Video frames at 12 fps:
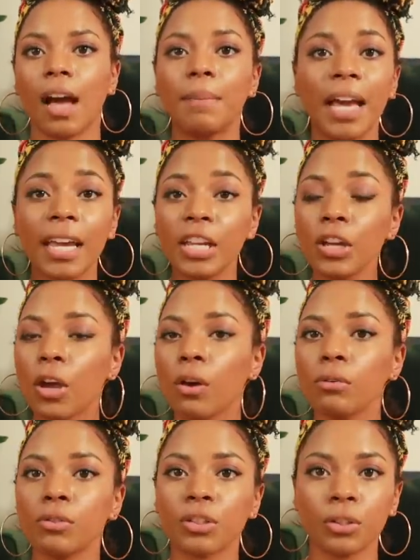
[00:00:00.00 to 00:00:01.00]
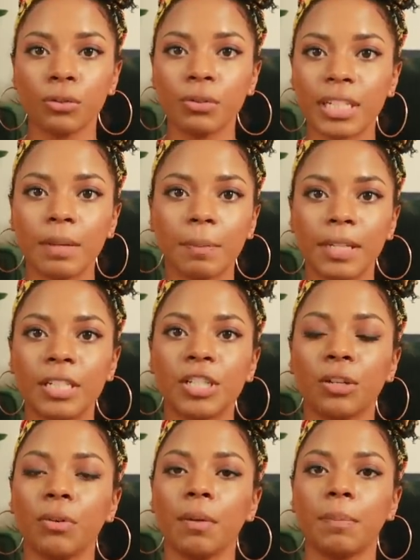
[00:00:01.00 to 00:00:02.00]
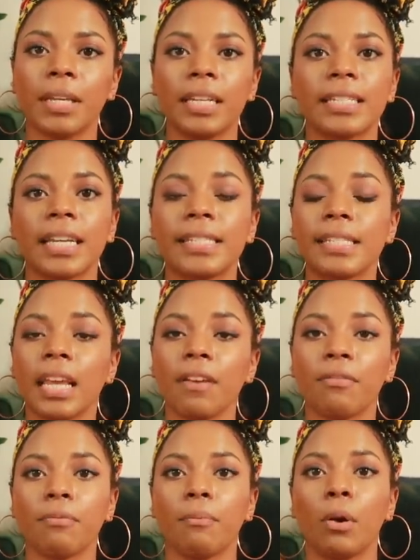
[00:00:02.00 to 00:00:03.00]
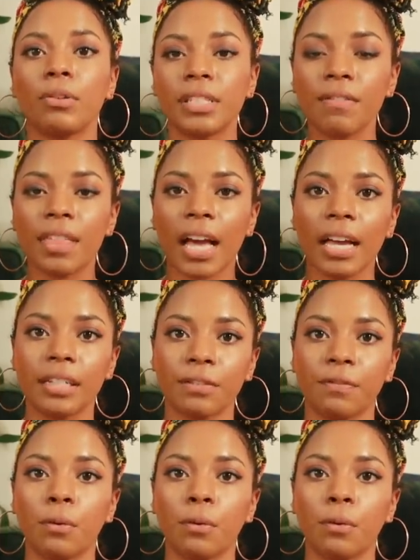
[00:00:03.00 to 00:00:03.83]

I'm not going to go too deep into it because I save most of that